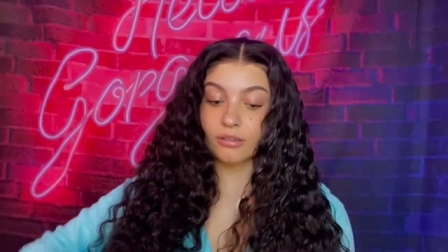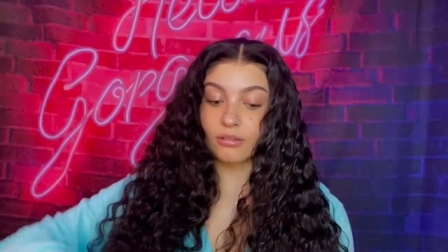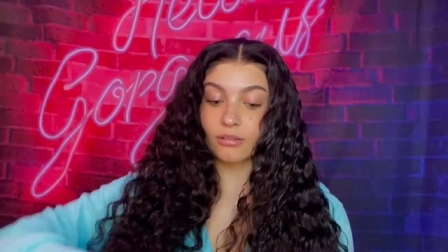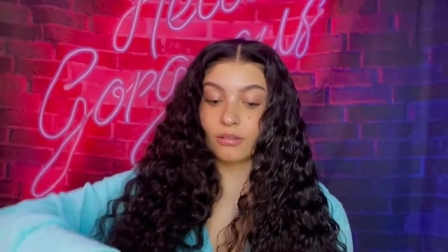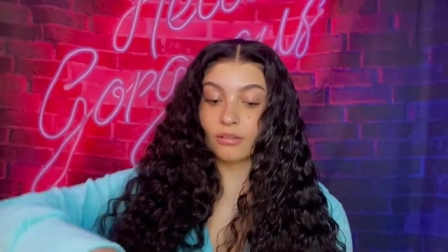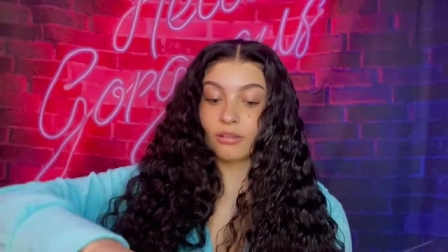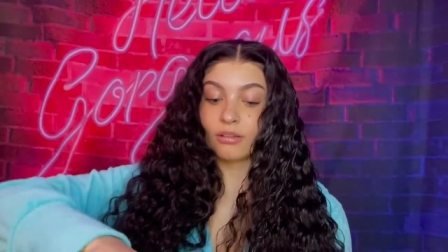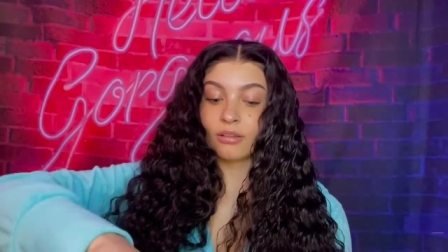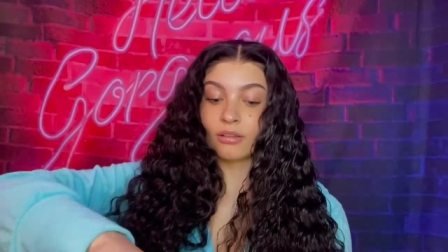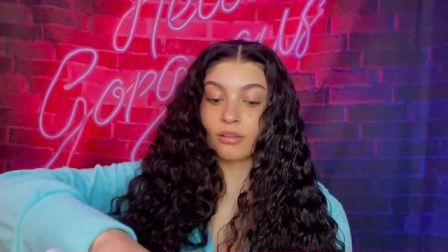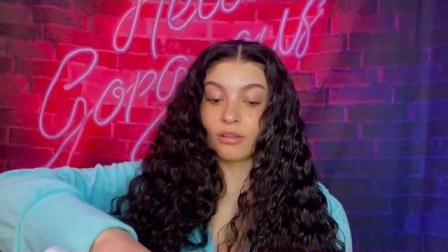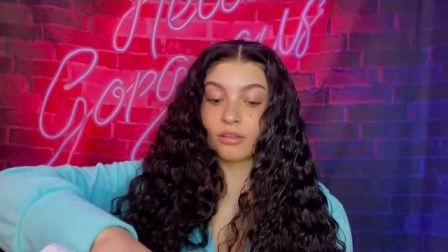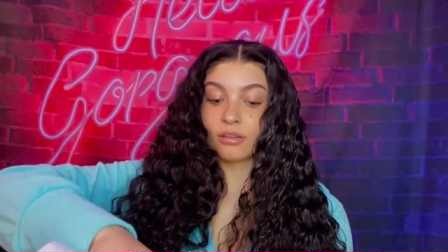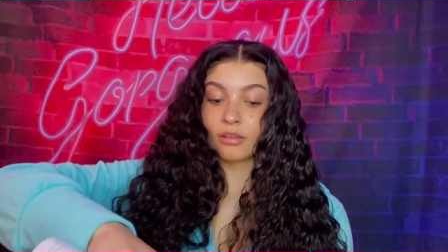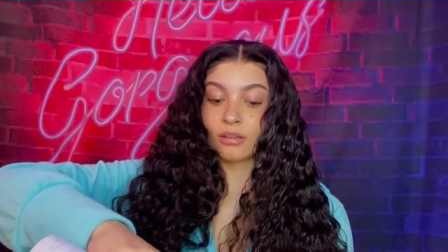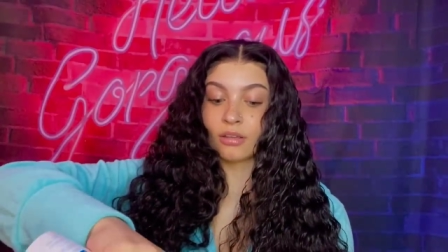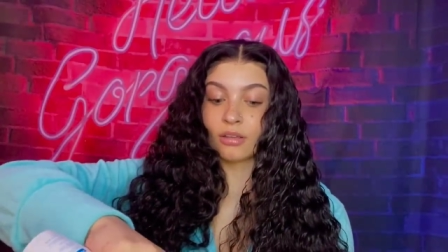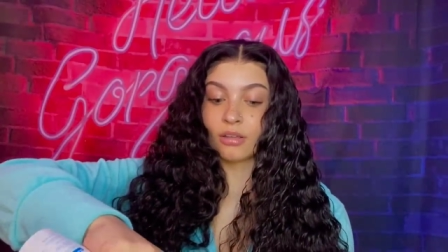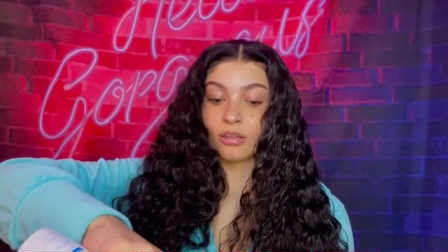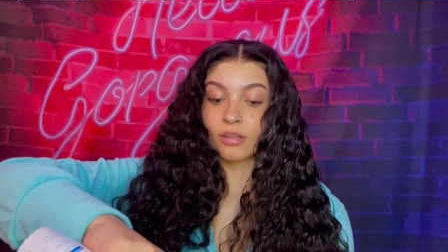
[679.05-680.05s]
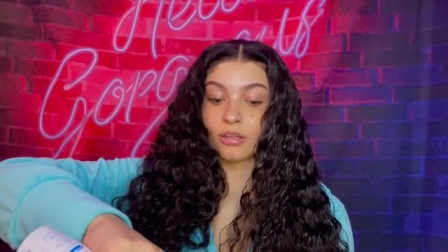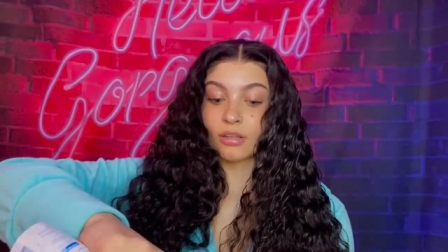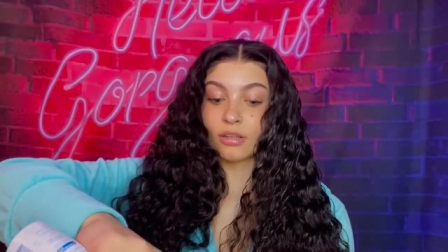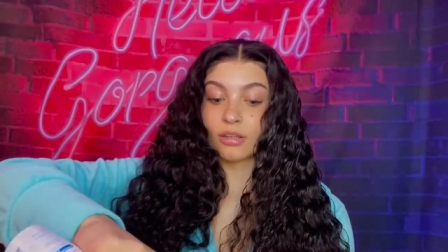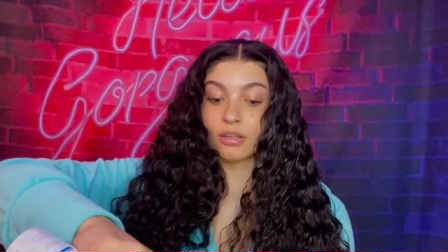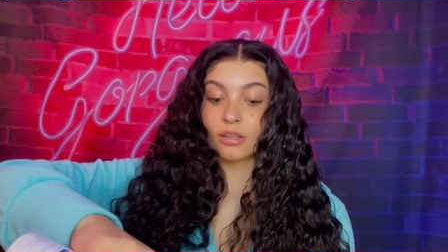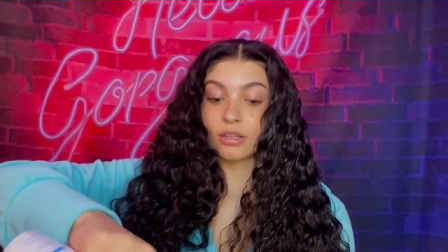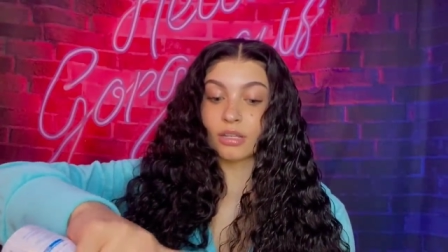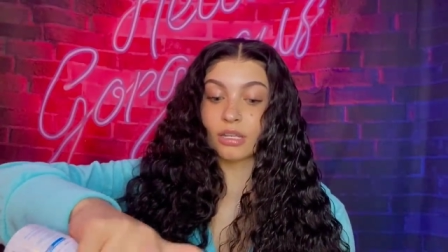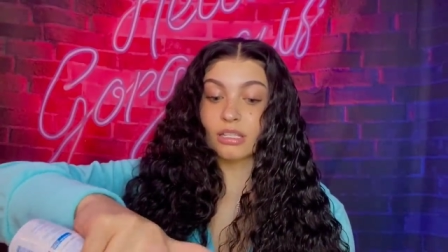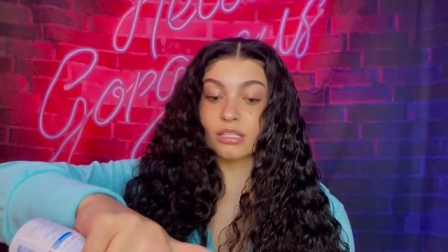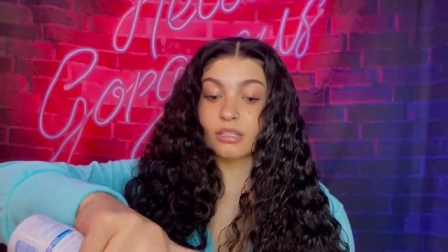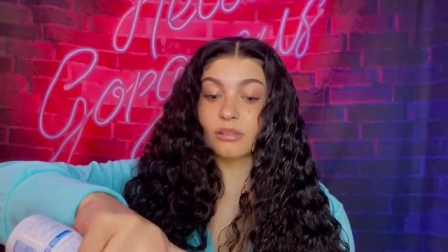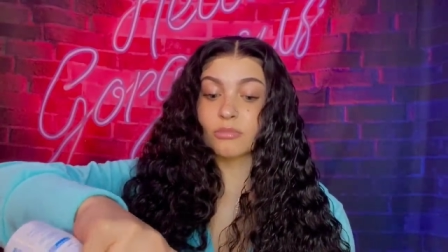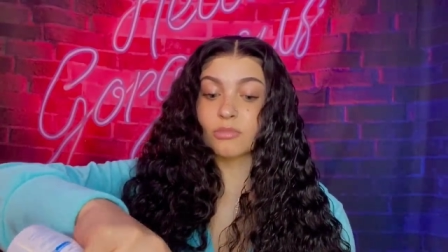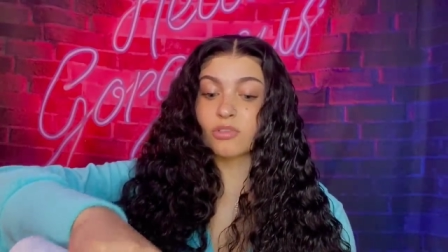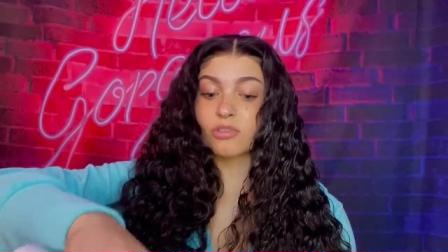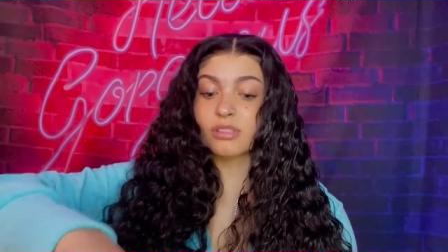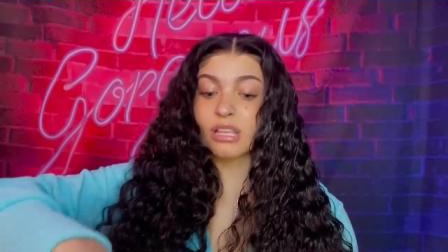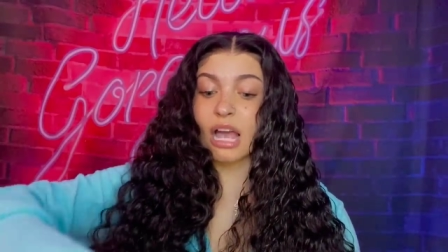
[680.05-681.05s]
Cause the
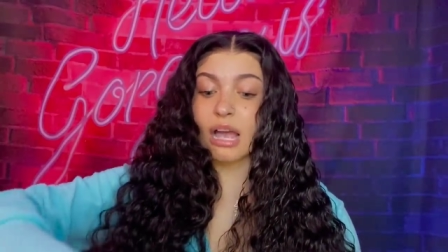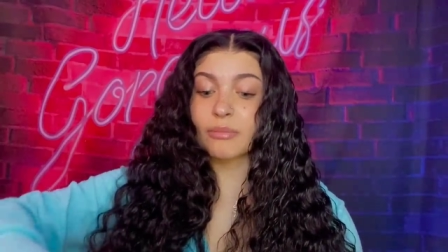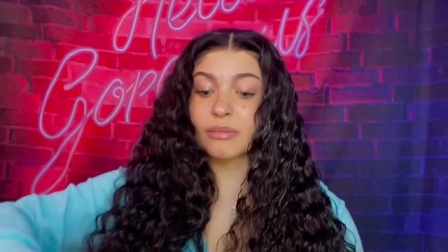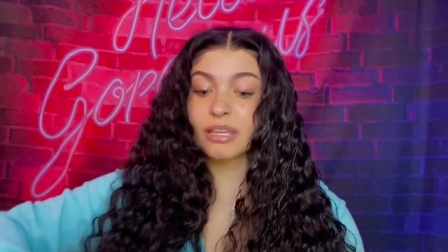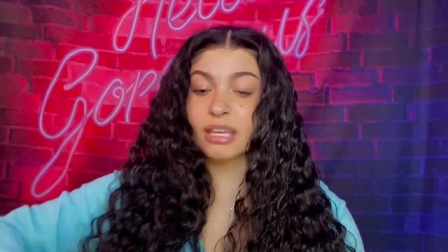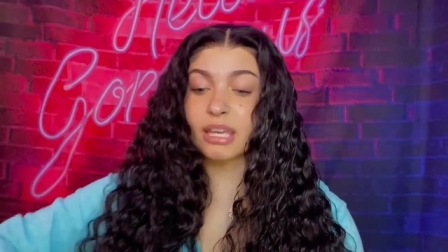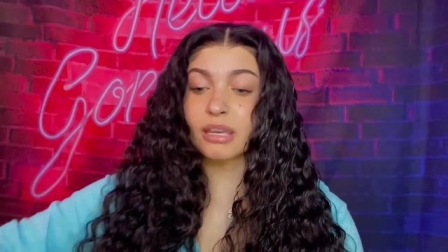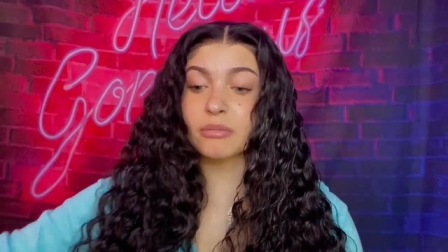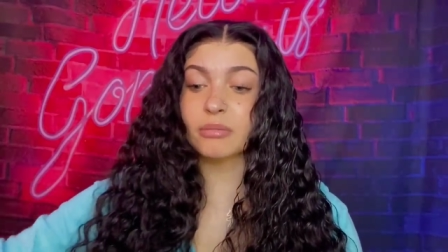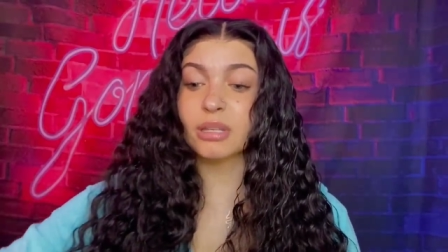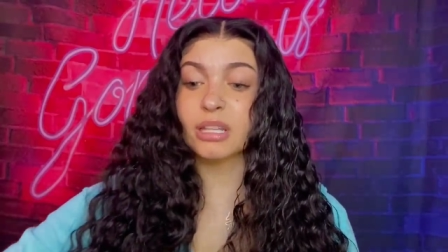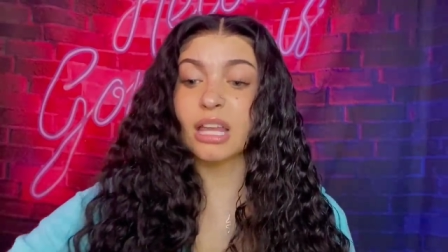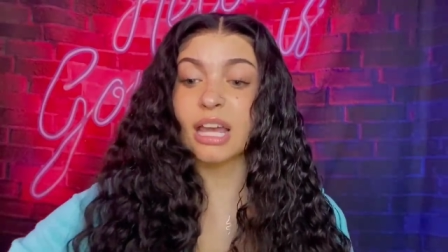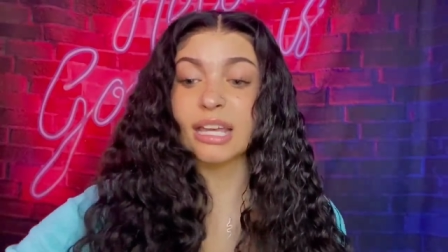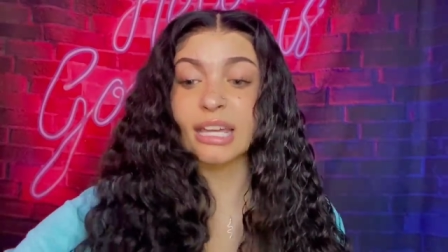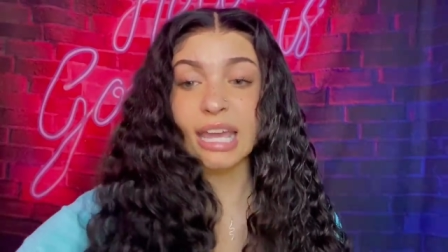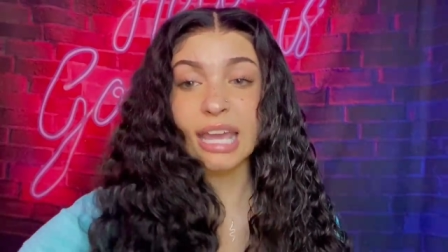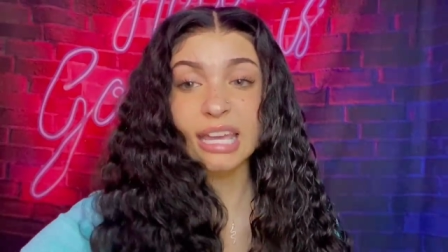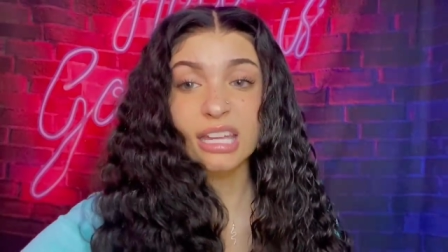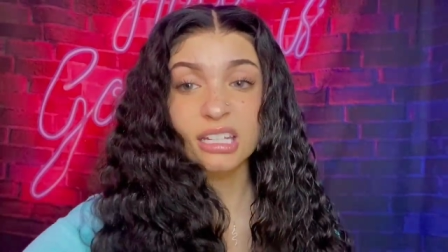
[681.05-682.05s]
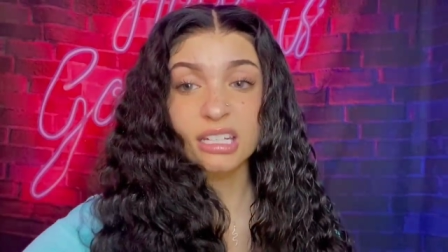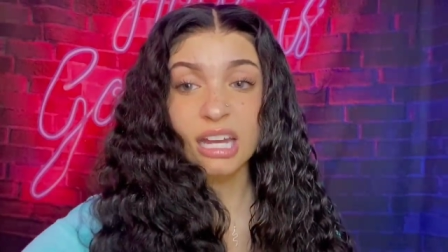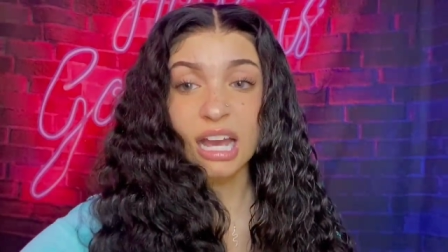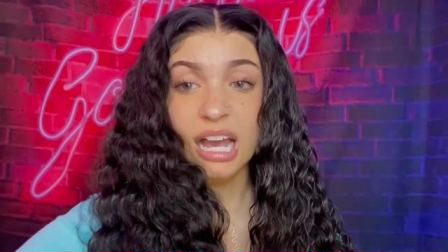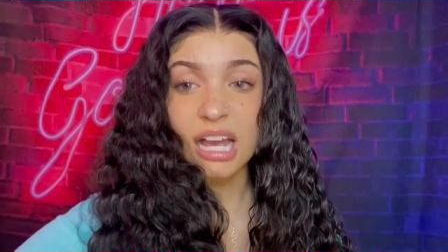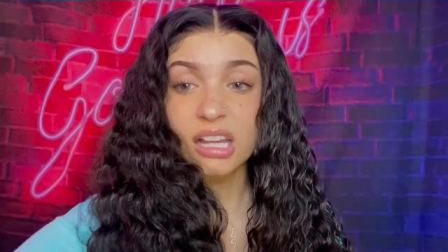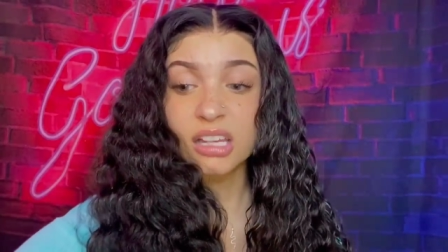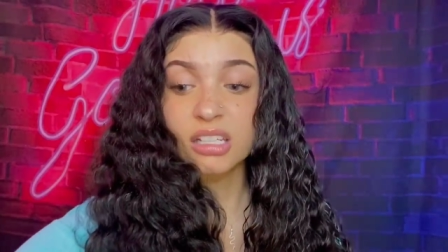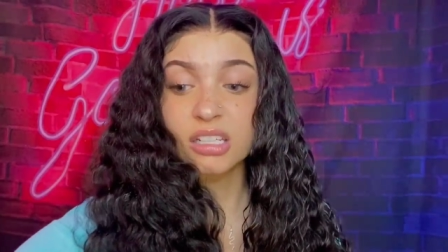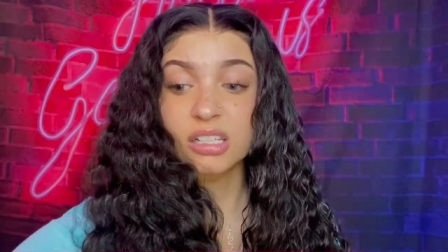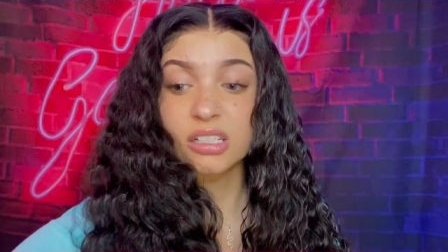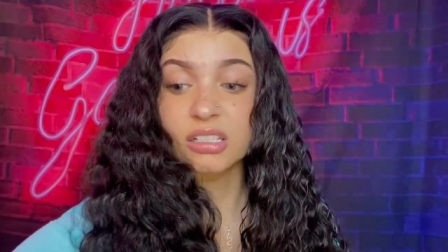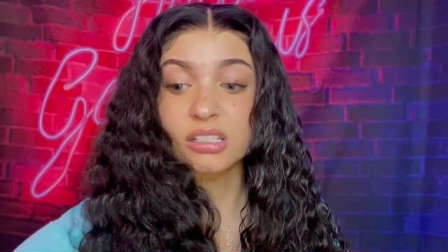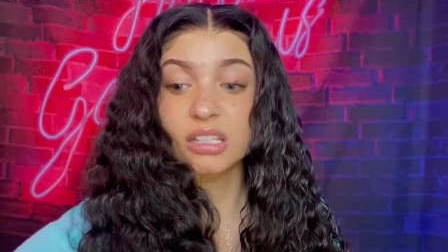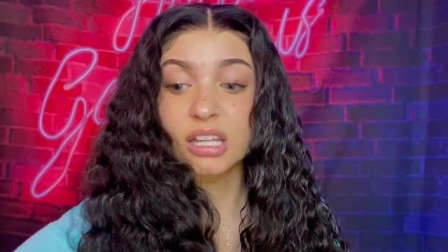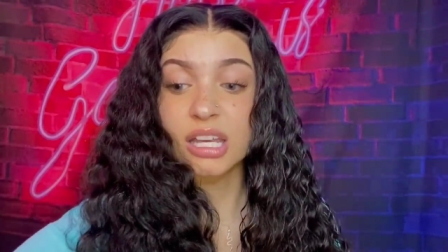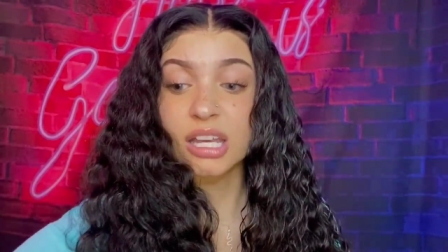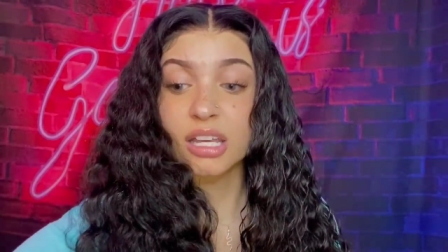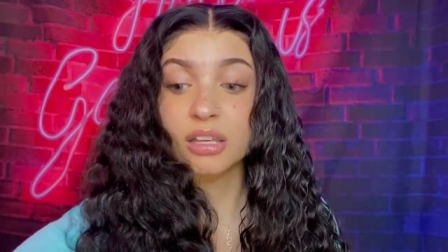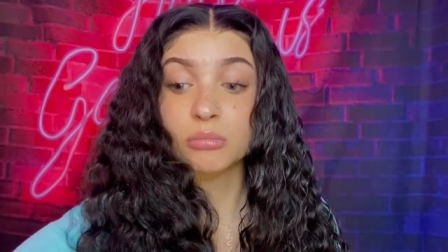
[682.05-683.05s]
mousse I be getting be like eight dollars.
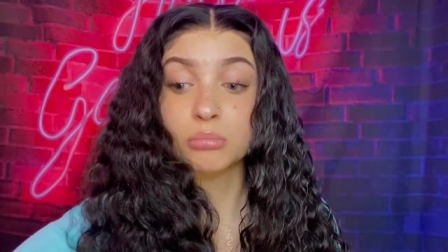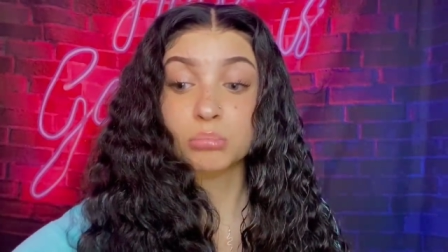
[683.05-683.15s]
Like,